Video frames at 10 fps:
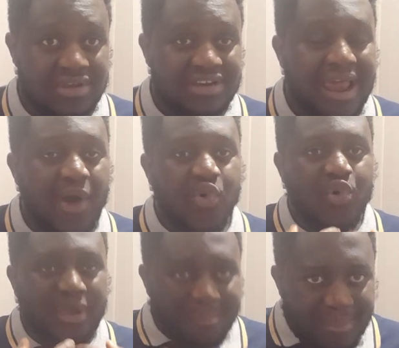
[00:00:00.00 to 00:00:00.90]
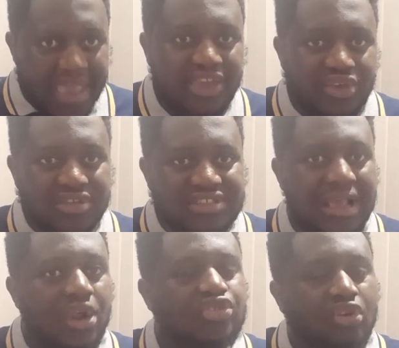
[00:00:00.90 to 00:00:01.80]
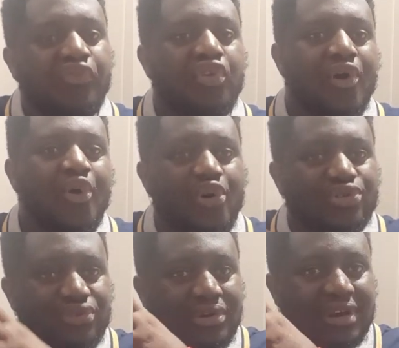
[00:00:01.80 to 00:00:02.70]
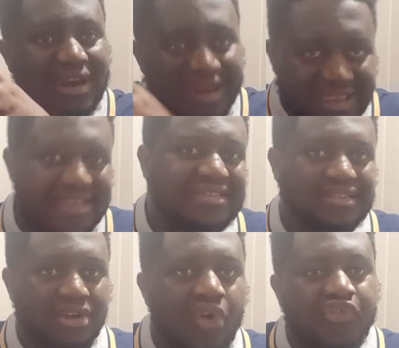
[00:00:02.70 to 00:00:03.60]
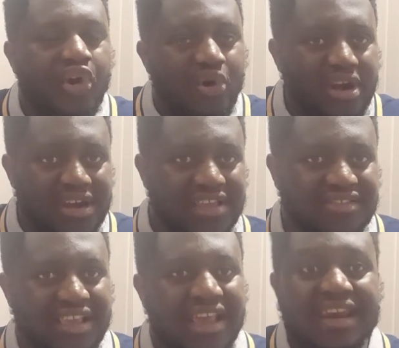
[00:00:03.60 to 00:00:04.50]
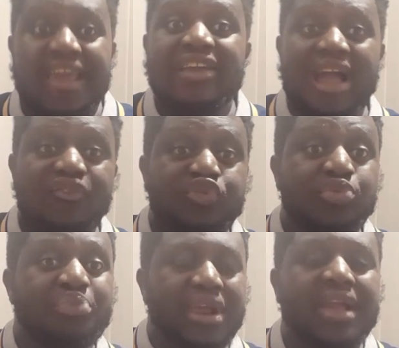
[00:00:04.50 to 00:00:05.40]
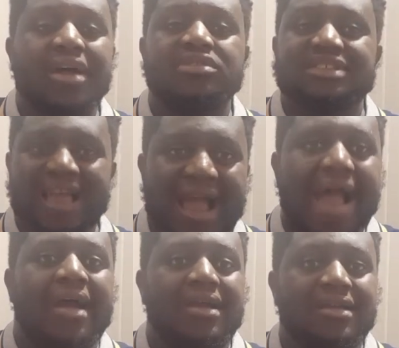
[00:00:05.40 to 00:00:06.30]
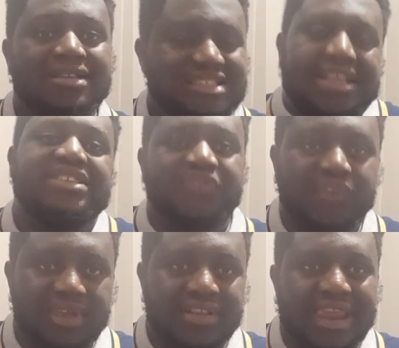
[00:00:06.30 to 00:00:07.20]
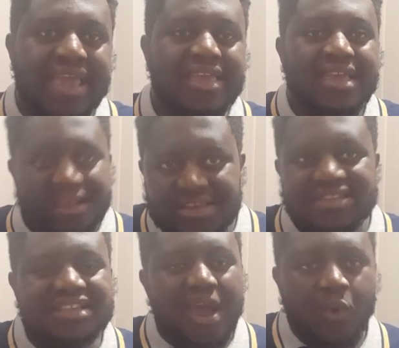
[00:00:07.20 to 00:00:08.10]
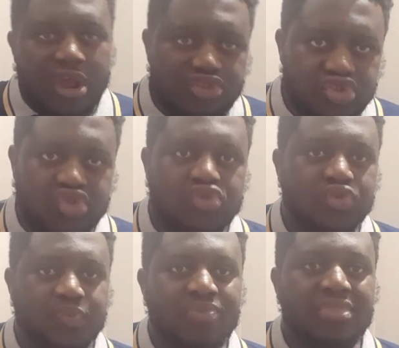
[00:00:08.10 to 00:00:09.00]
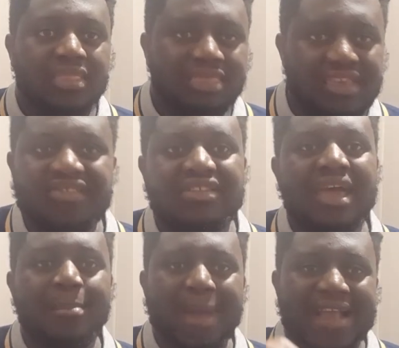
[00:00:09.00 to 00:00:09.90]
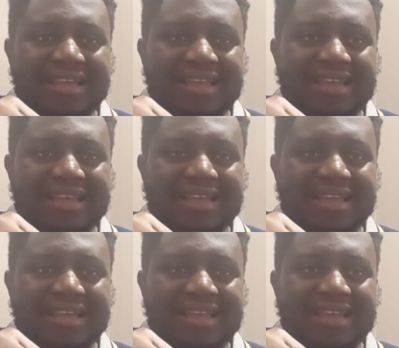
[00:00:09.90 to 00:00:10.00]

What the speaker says: that would make you jealous of your own niece, that you have to bring out her certificate. Like, this girl went to school. This girl might